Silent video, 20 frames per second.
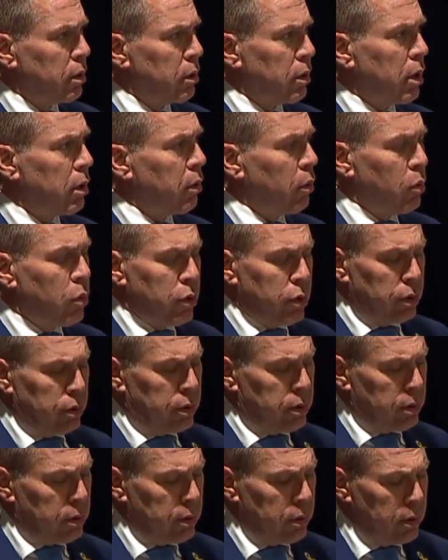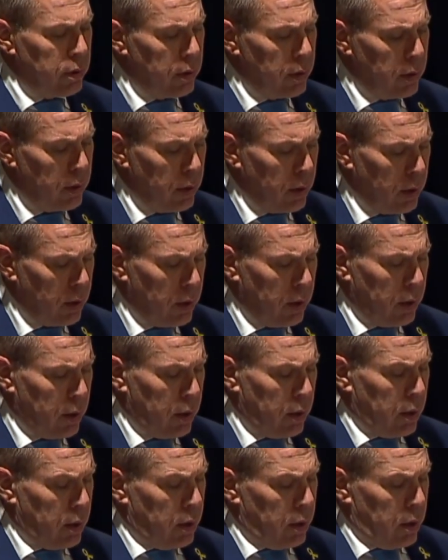Not a word.
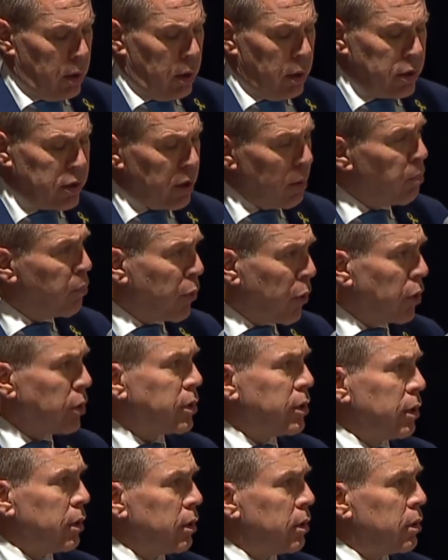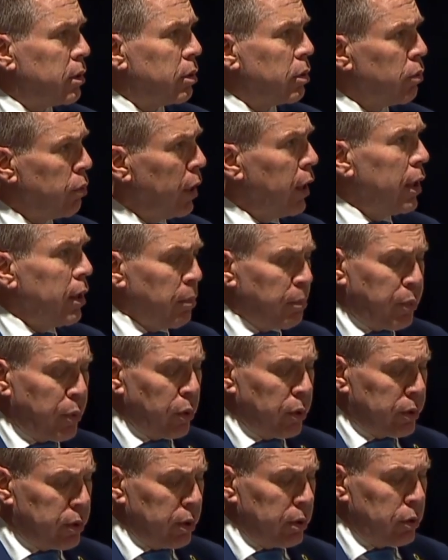It's important, really
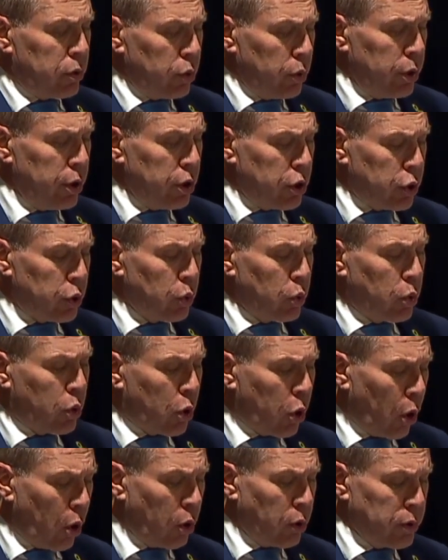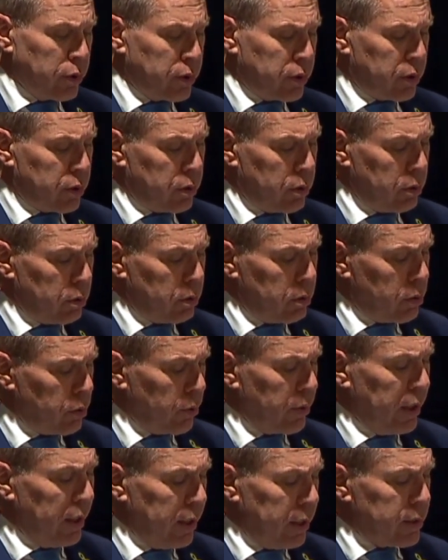important, to issue calls to
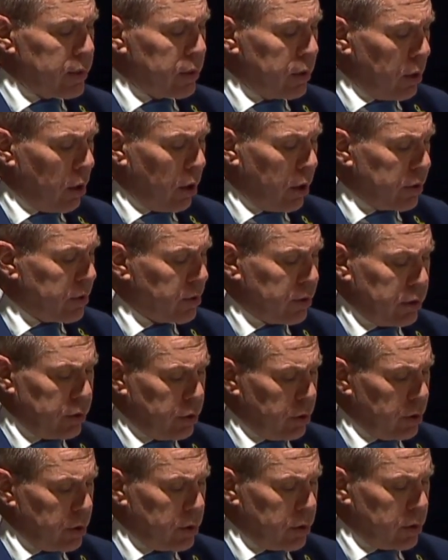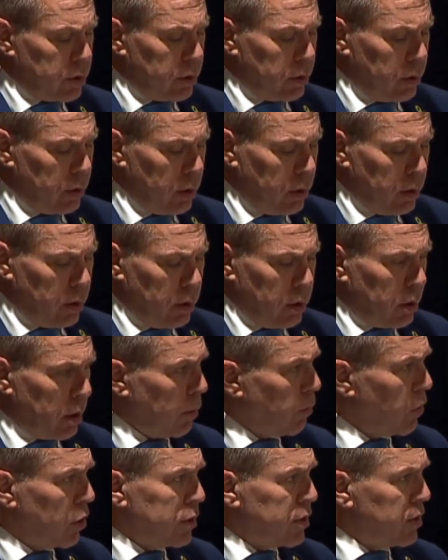release the hostages.
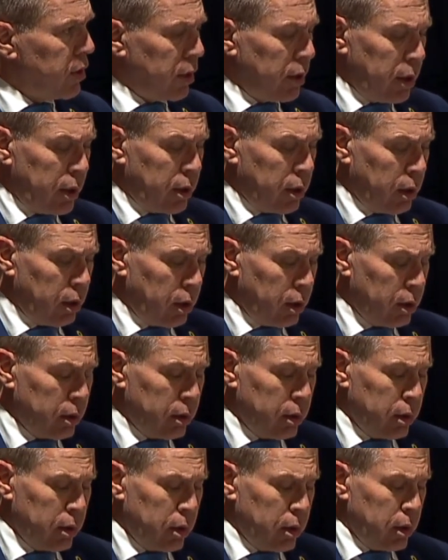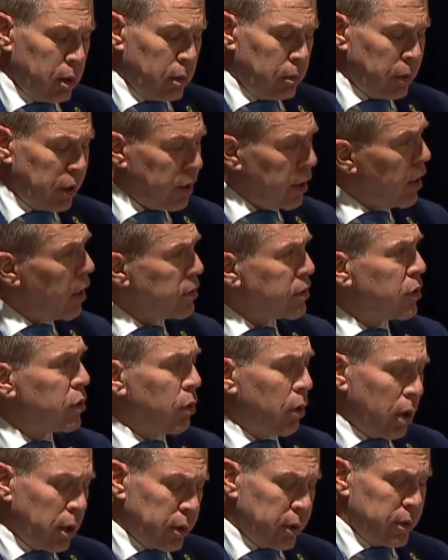I'm not cynical, but I ask
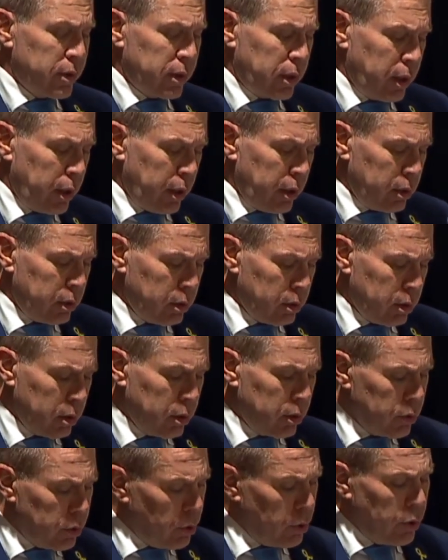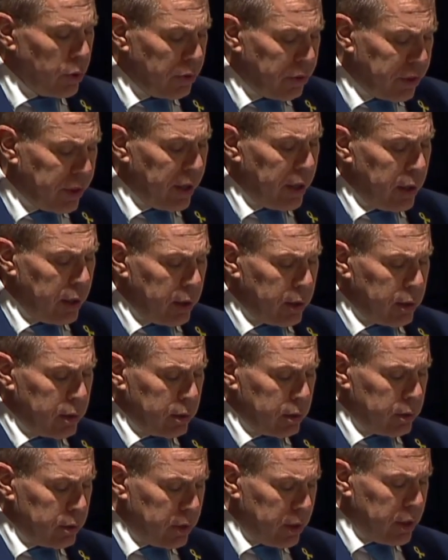you honestly, do you think
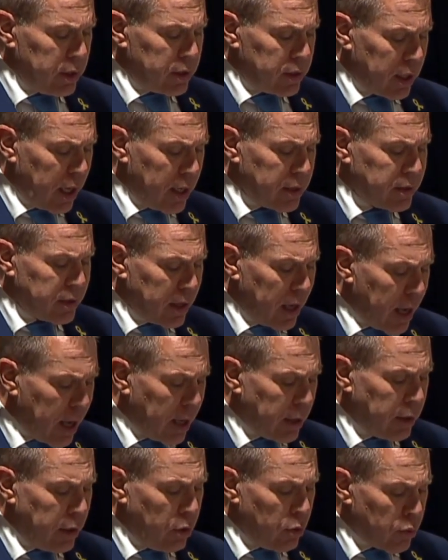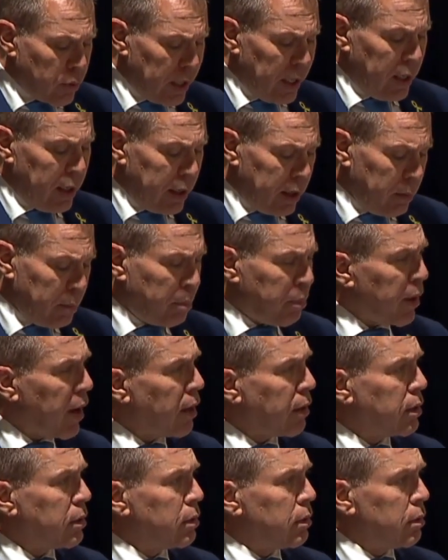this has any real
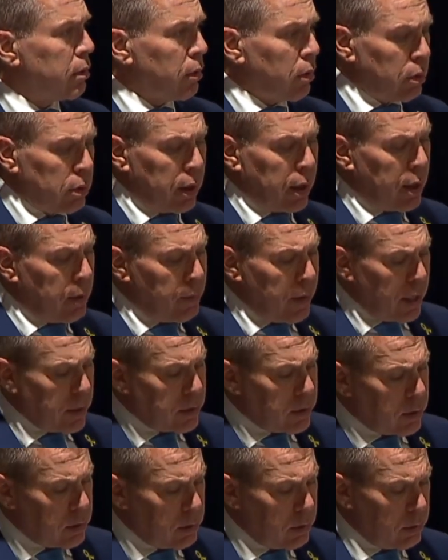impact on Hamas?